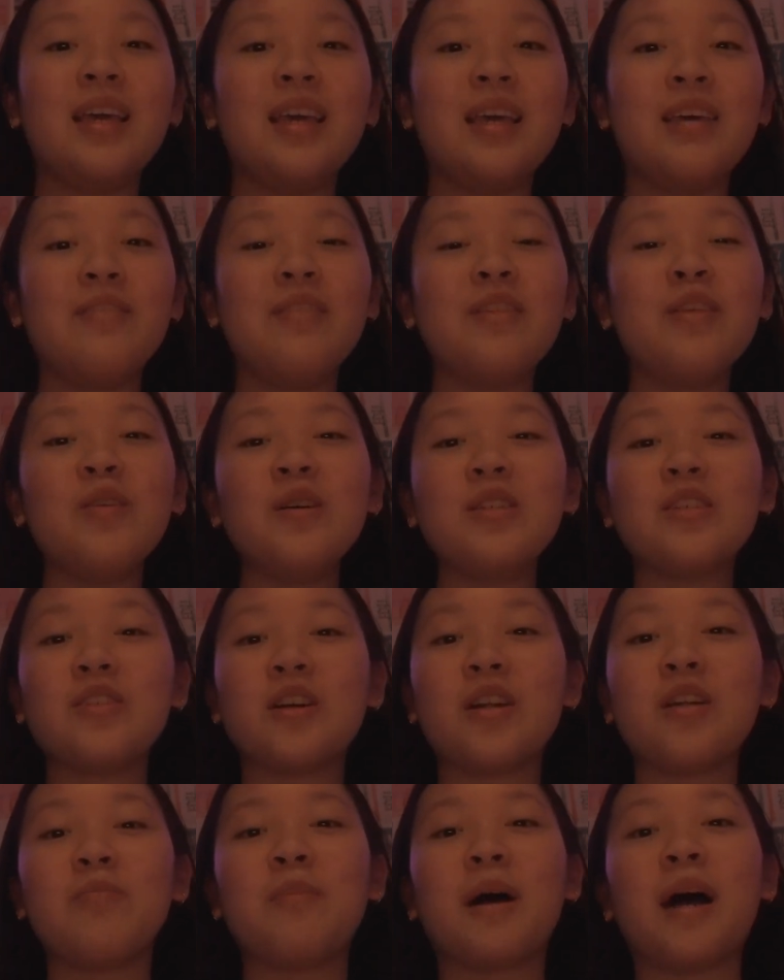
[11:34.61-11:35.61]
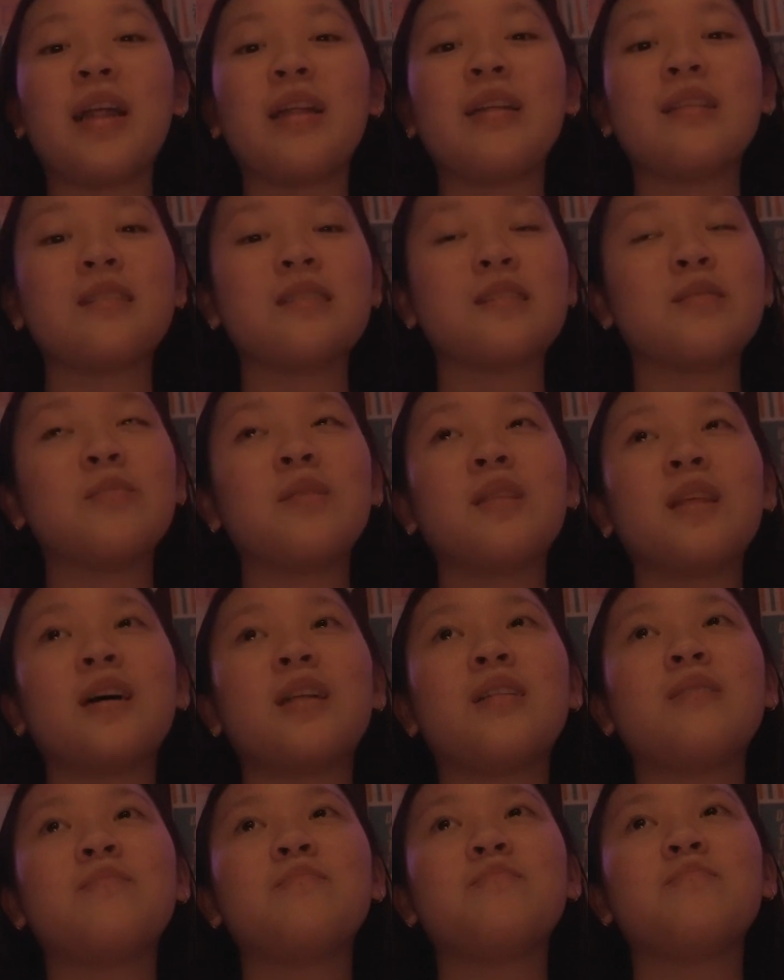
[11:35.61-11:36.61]
even though it started bad, doesn't mean
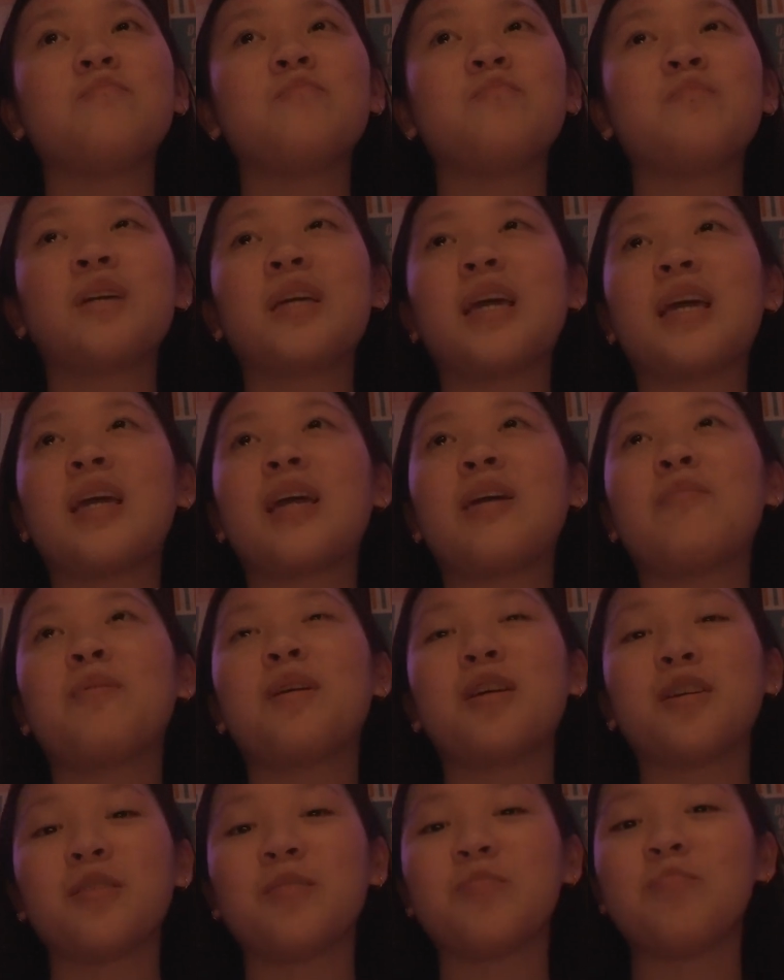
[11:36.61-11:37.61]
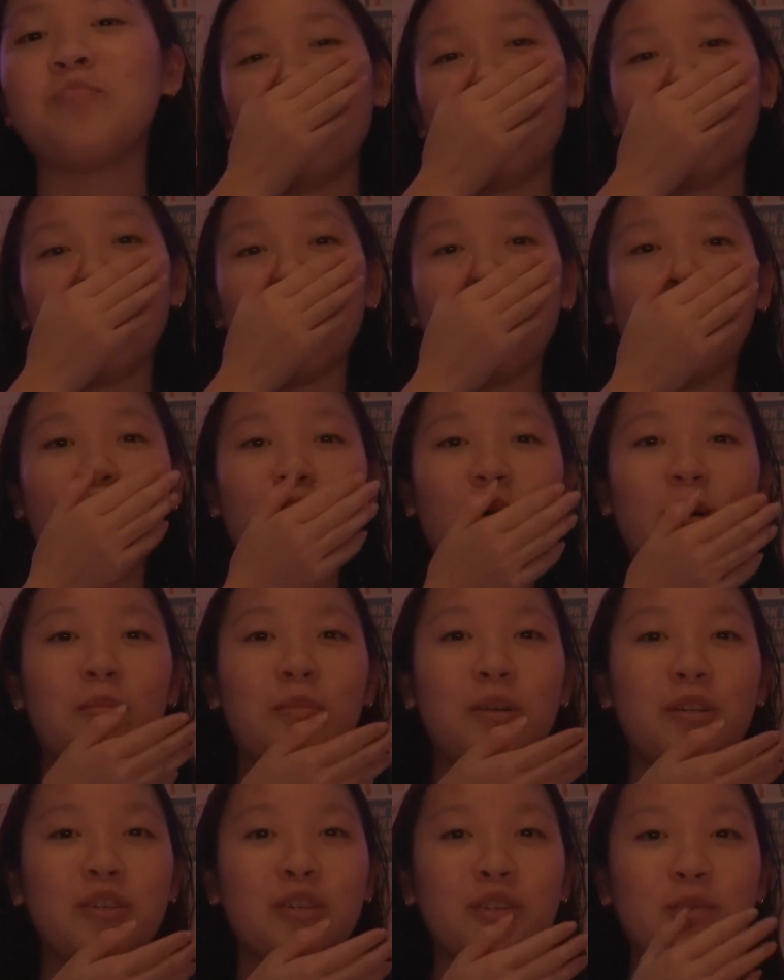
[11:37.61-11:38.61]
that it can't get better. Y'all, what
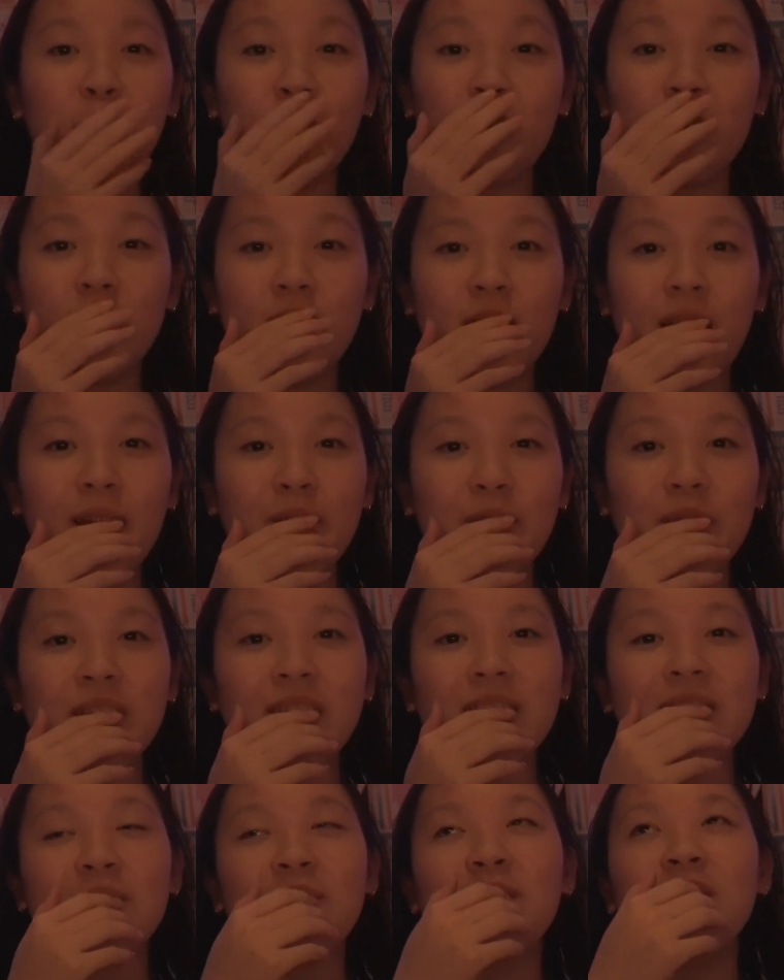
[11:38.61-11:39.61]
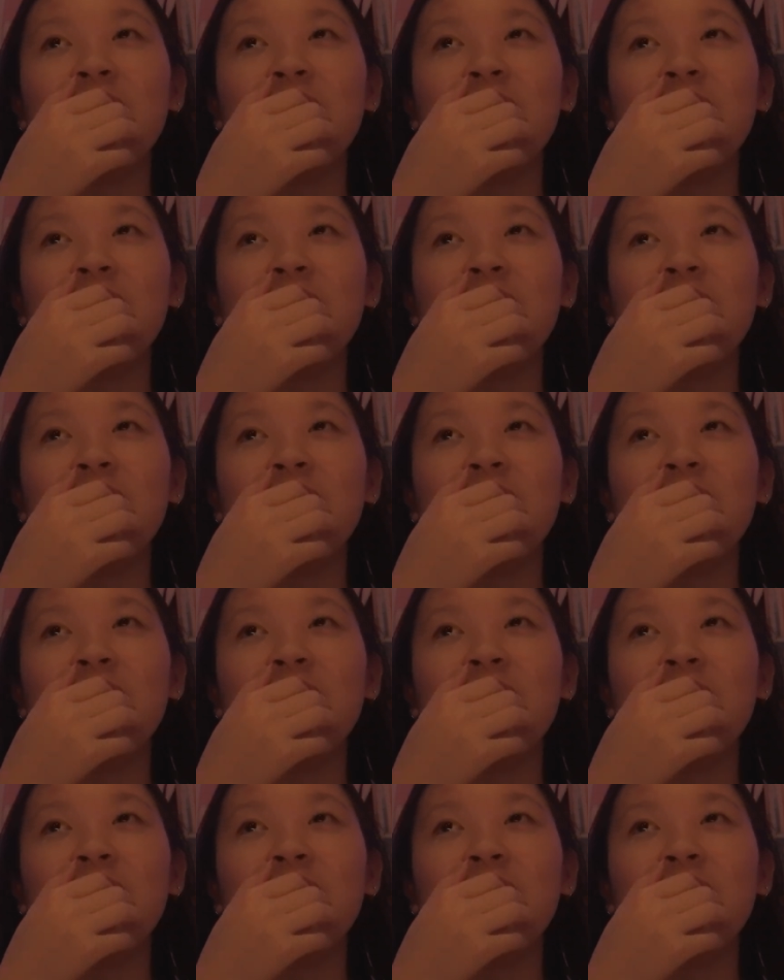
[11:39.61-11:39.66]
Pinterest board did I read?